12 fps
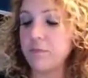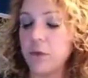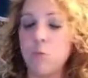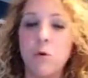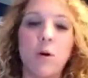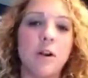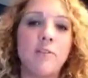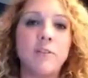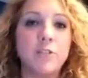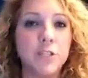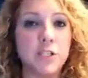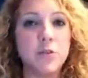more if you
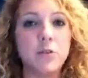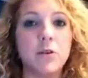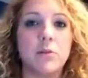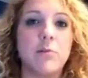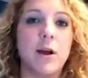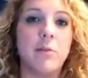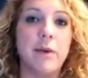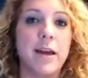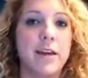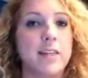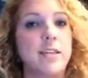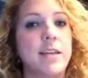just Google brown
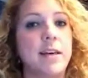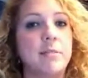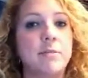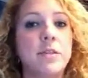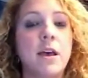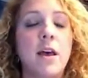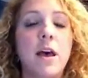bag exams.